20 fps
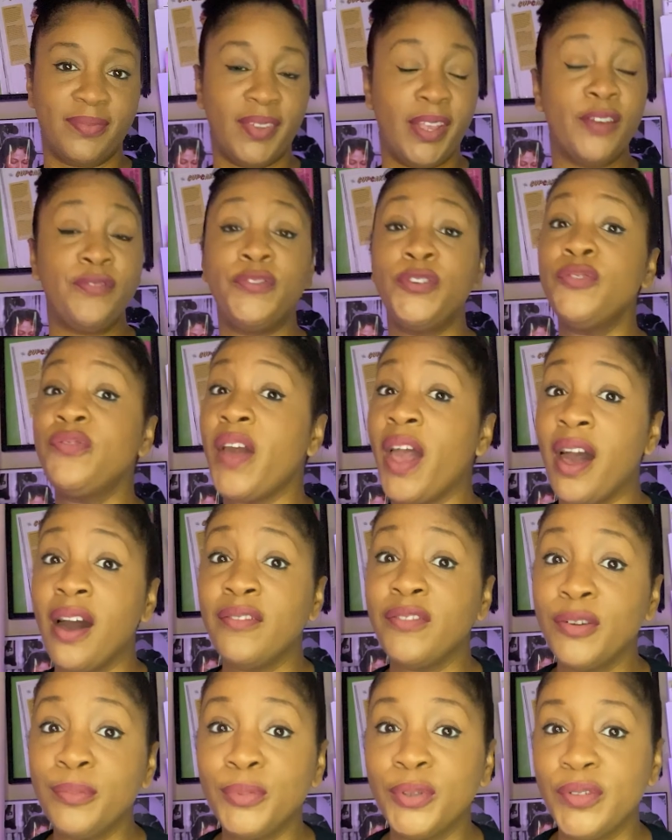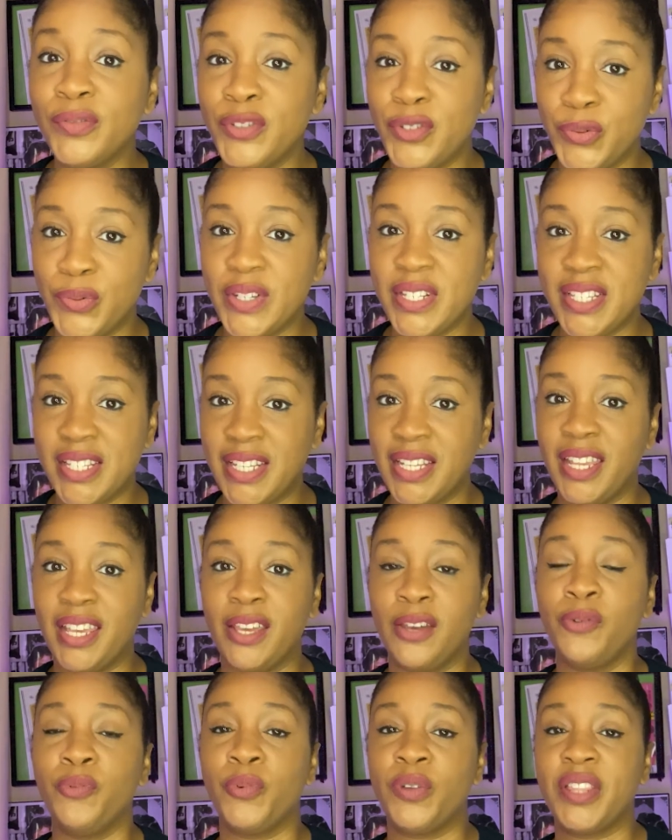If you've ever moved to a
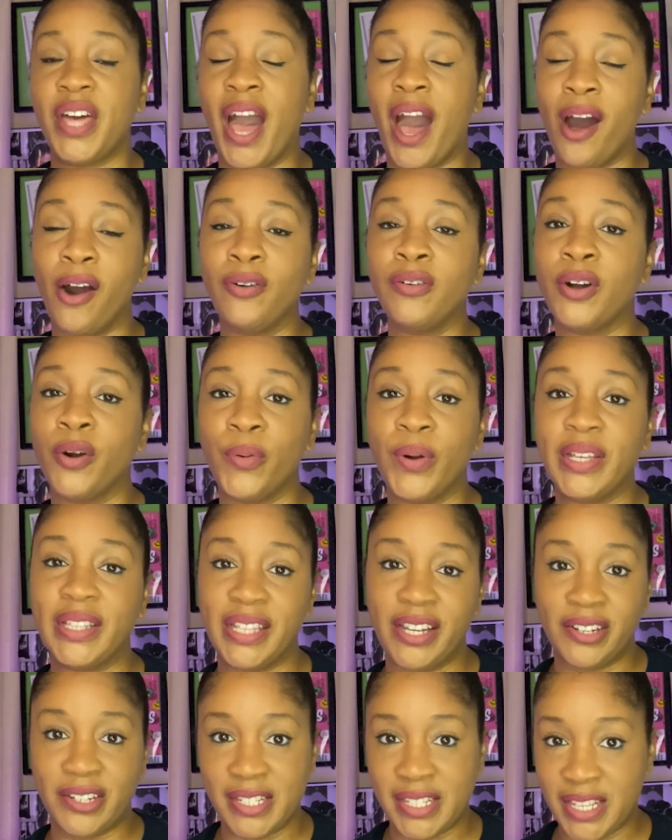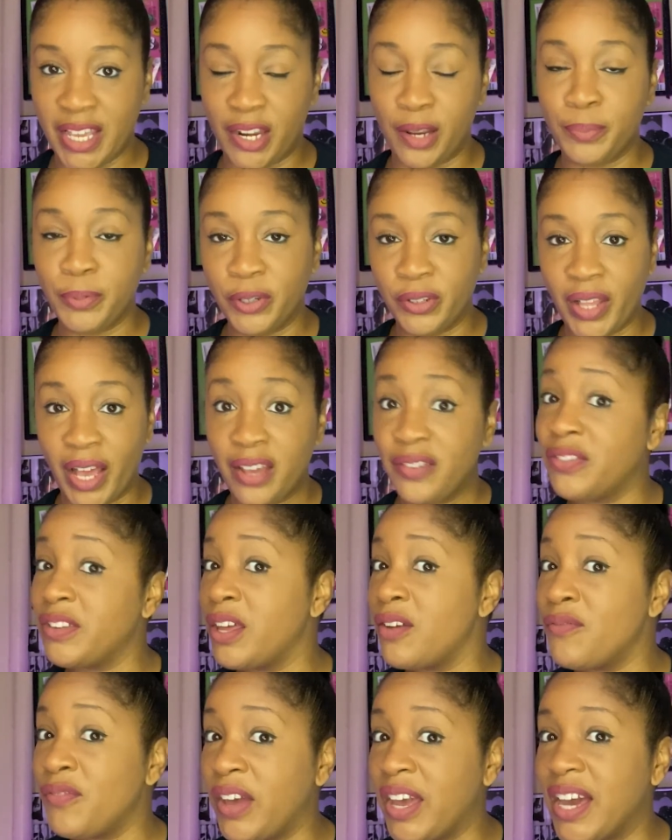city without going there to set up your life in
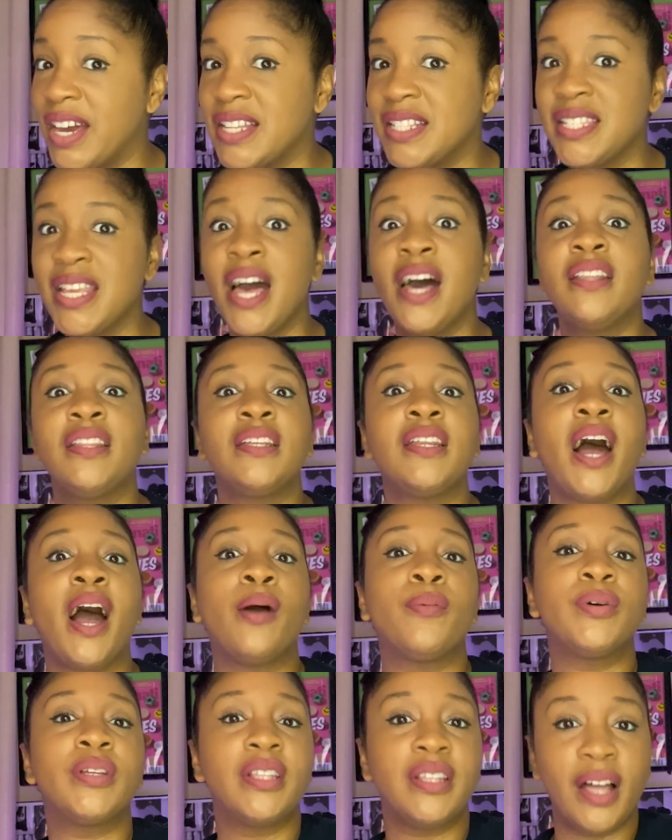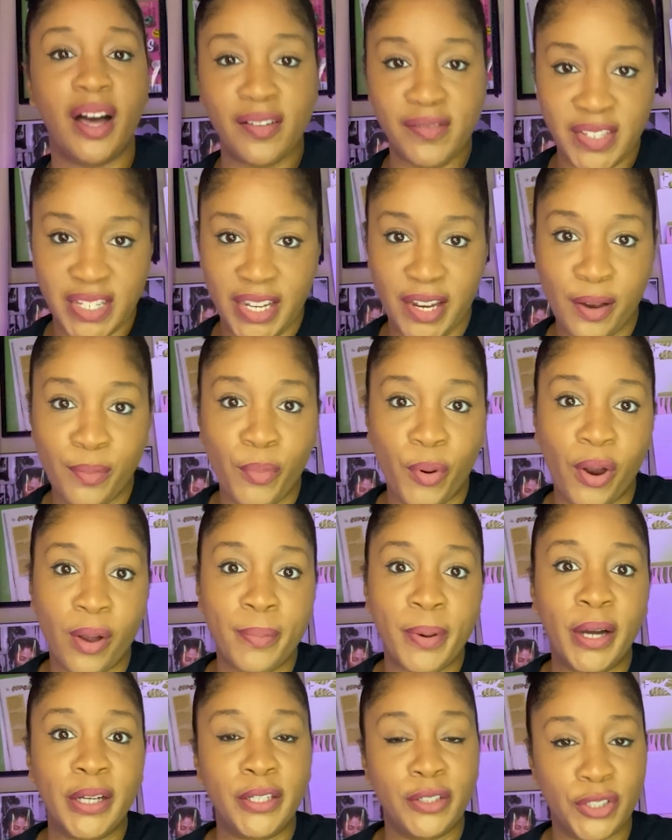advance, then I would love to hear more
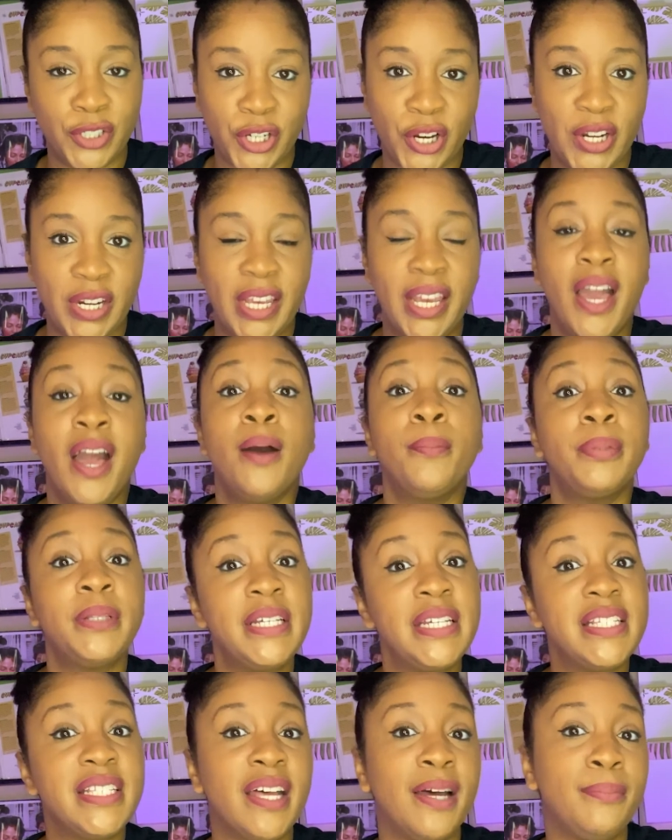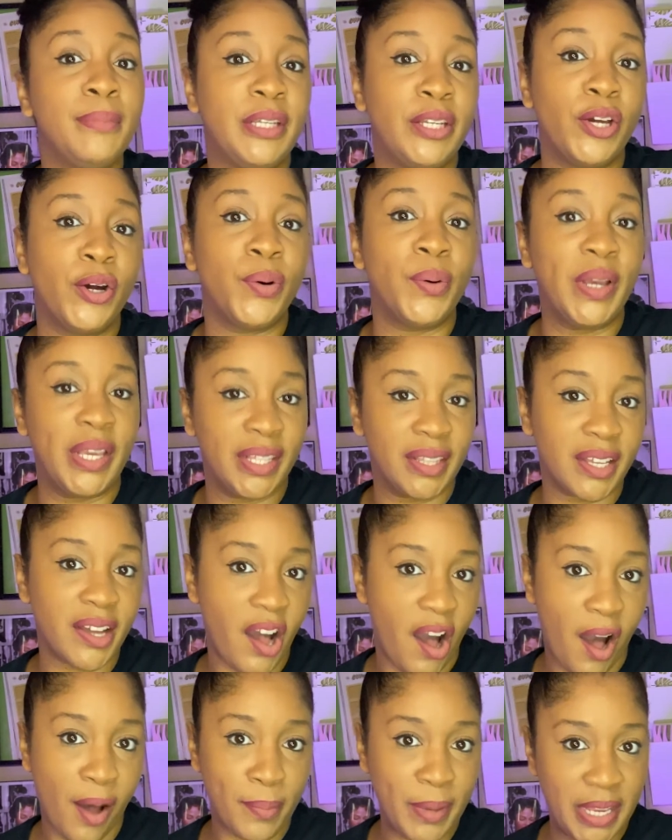about your journey. Please let me know in the
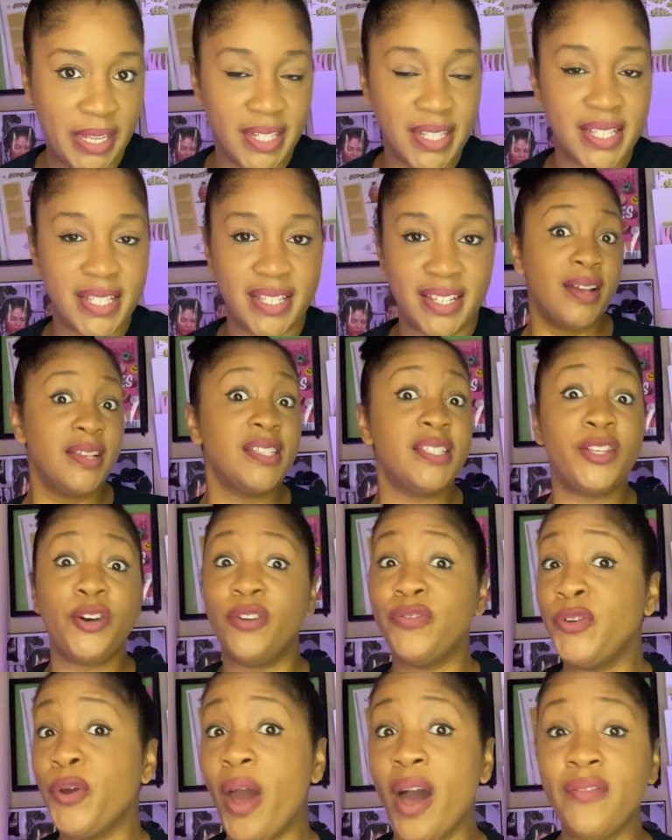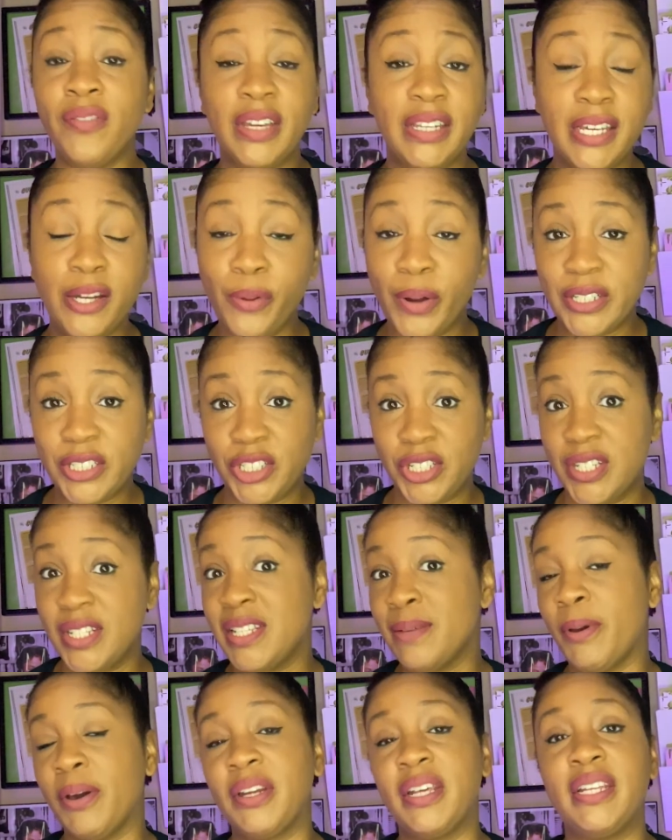comments. So if you have any questions
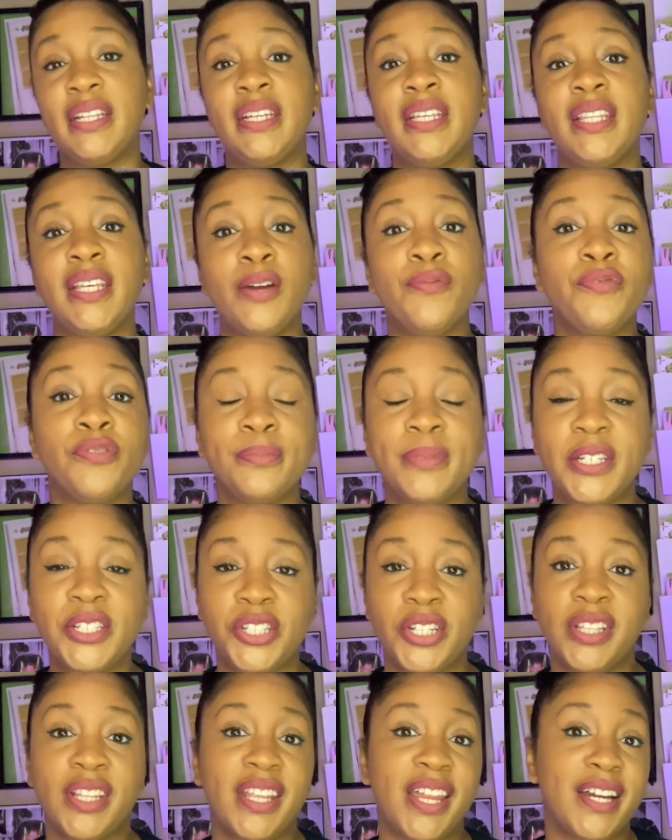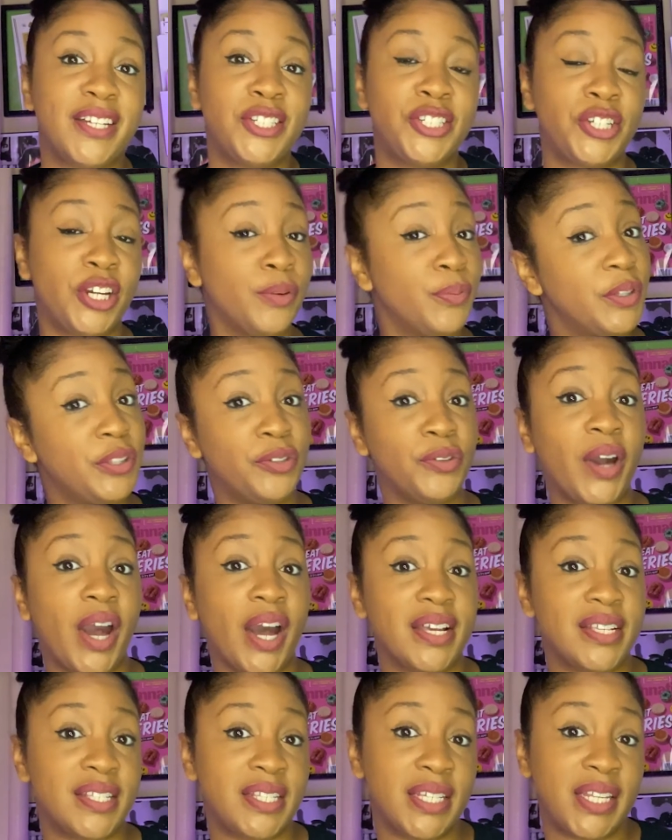about any of the information that I share with you
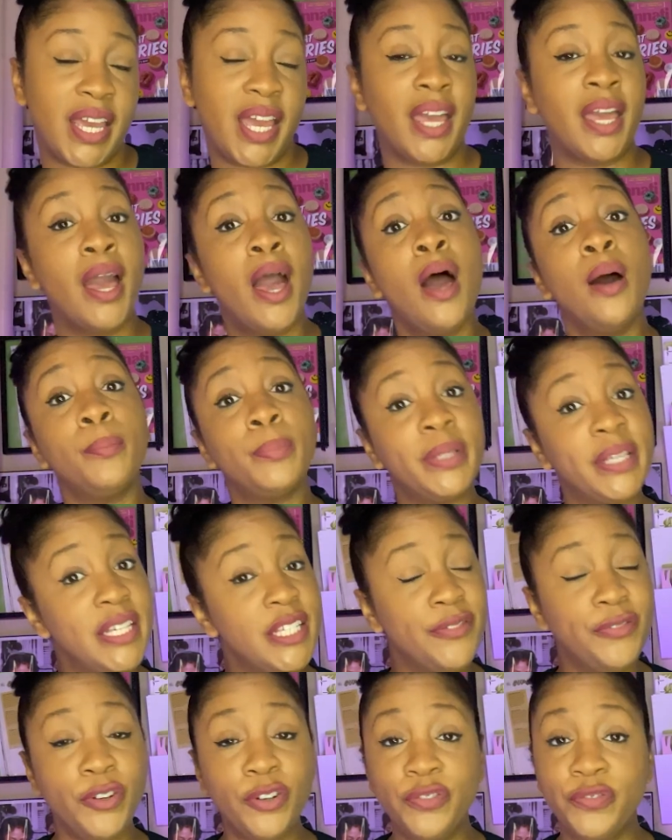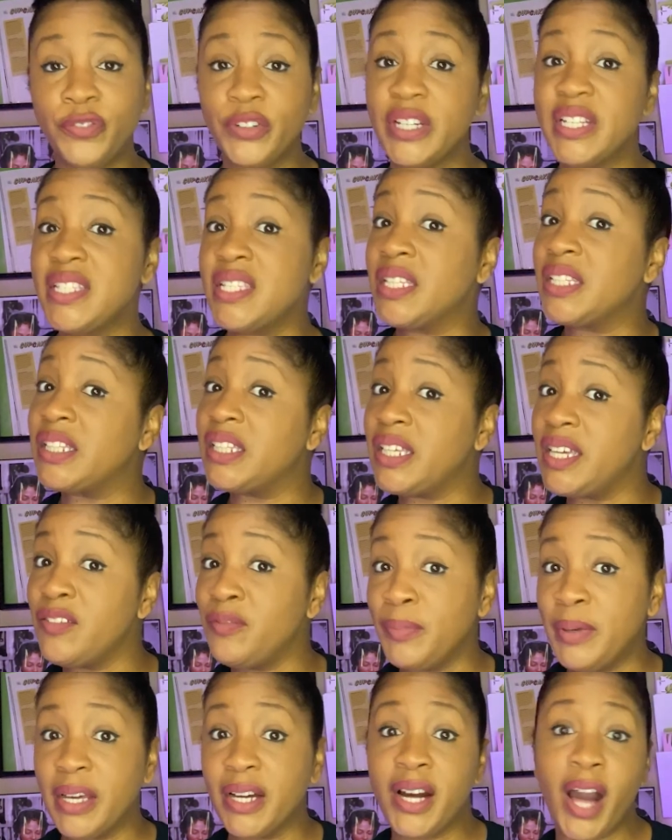guys today, please feel free to leave
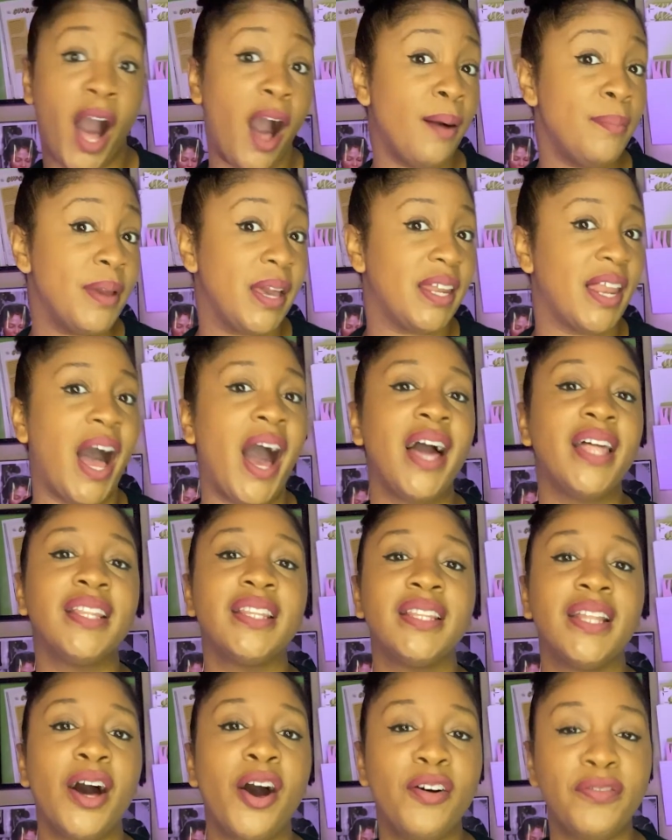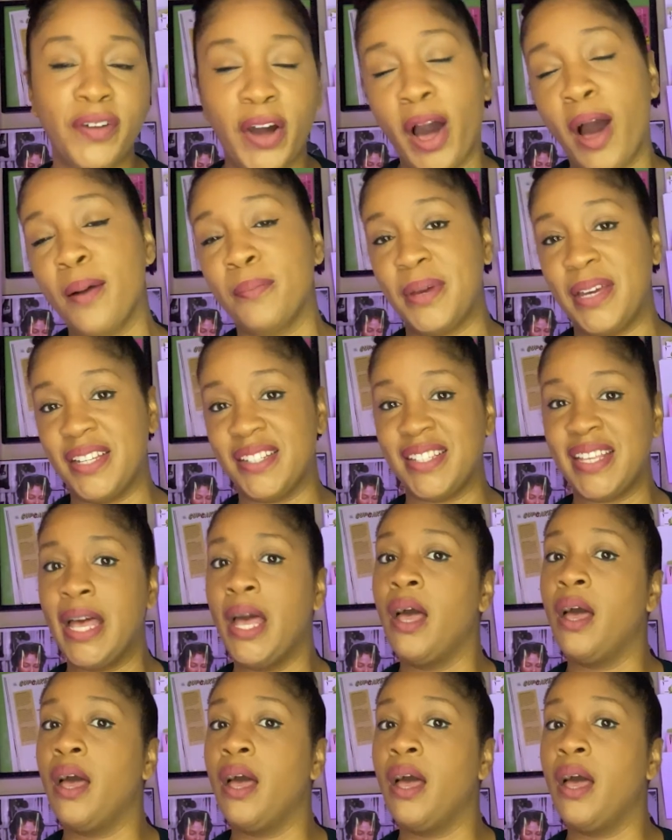me a comment. I love comments,